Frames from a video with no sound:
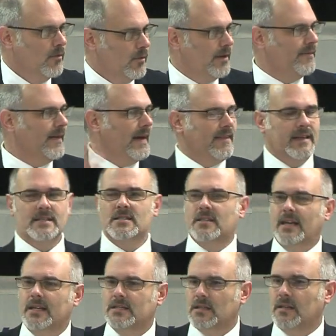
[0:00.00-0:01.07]
We've had these
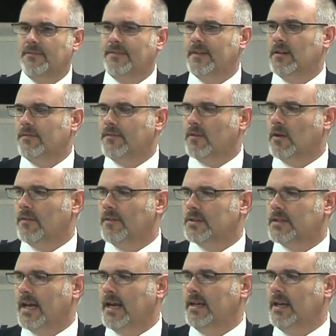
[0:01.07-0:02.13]
things in the field for over
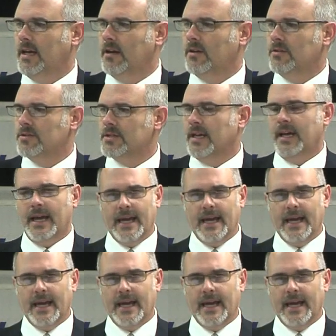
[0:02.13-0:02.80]
10 years,